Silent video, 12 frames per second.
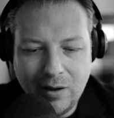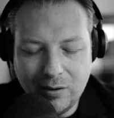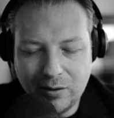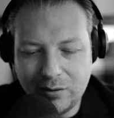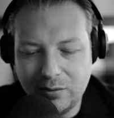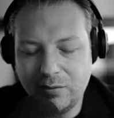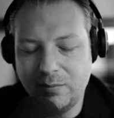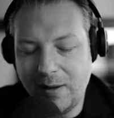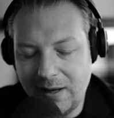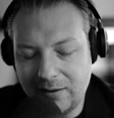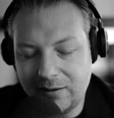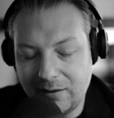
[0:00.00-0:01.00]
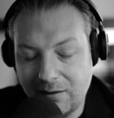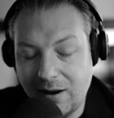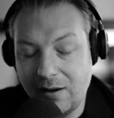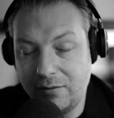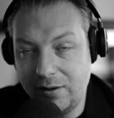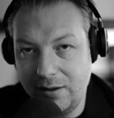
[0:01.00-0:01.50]
or to better
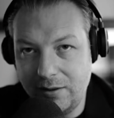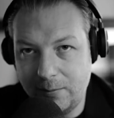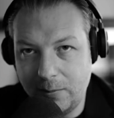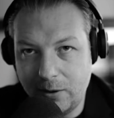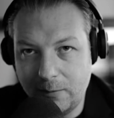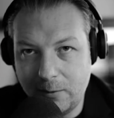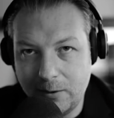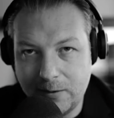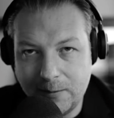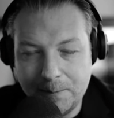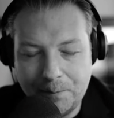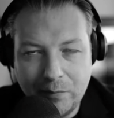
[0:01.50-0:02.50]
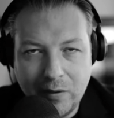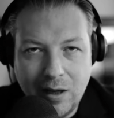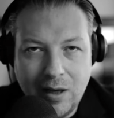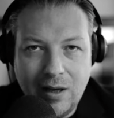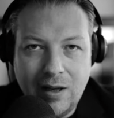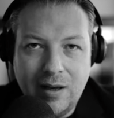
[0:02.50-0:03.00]
craft this purpose?
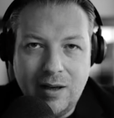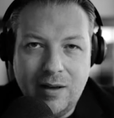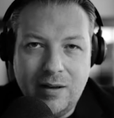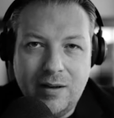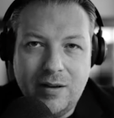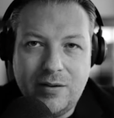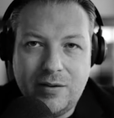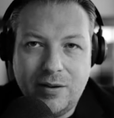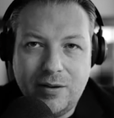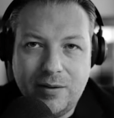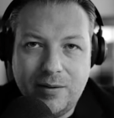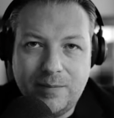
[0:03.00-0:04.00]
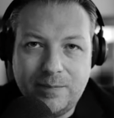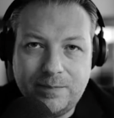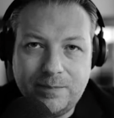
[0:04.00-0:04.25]
So